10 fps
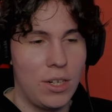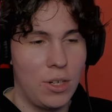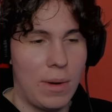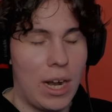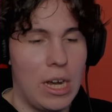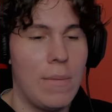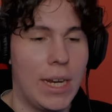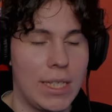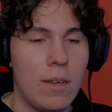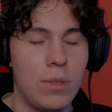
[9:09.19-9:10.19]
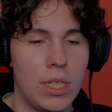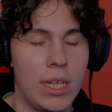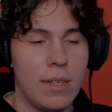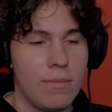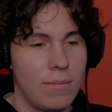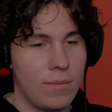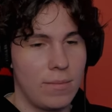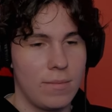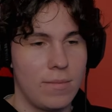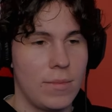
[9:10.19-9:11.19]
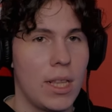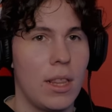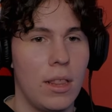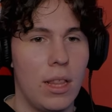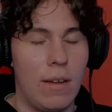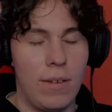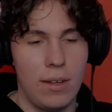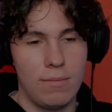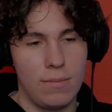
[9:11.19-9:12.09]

no matter how many times you see it. Nobody Love it.